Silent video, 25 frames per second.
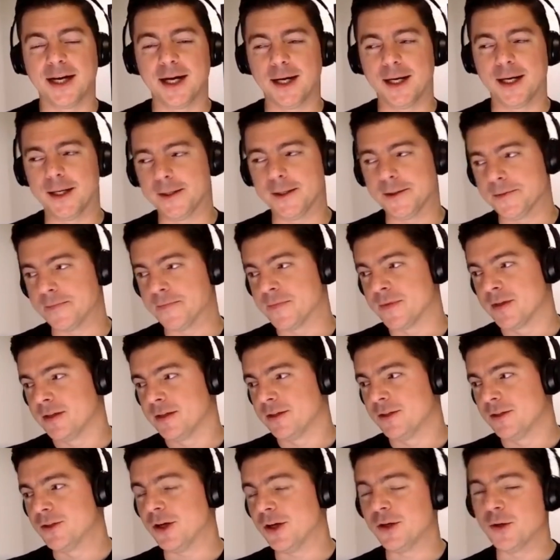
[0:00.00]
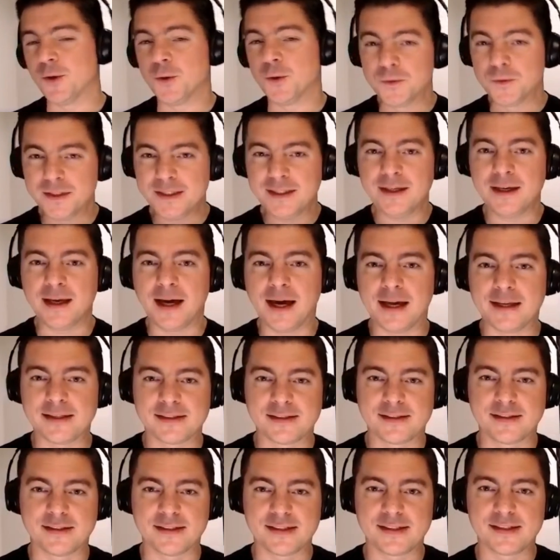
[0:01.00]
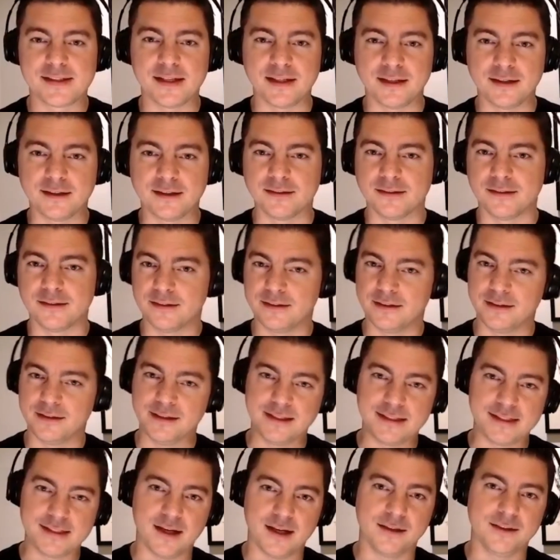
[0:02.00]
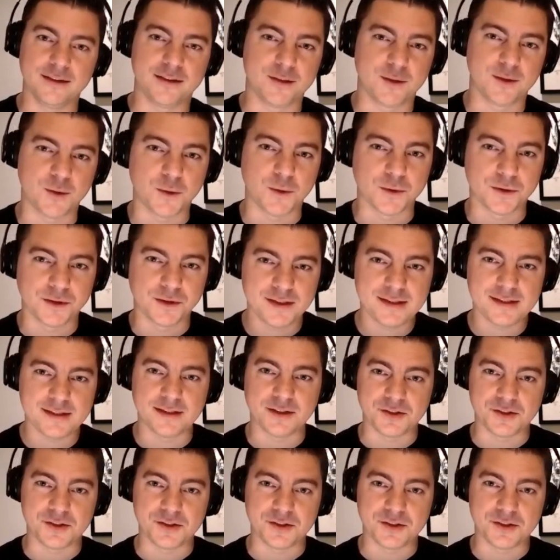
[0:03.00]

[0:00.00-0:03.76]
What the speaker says: not only has the single an Italian chorus,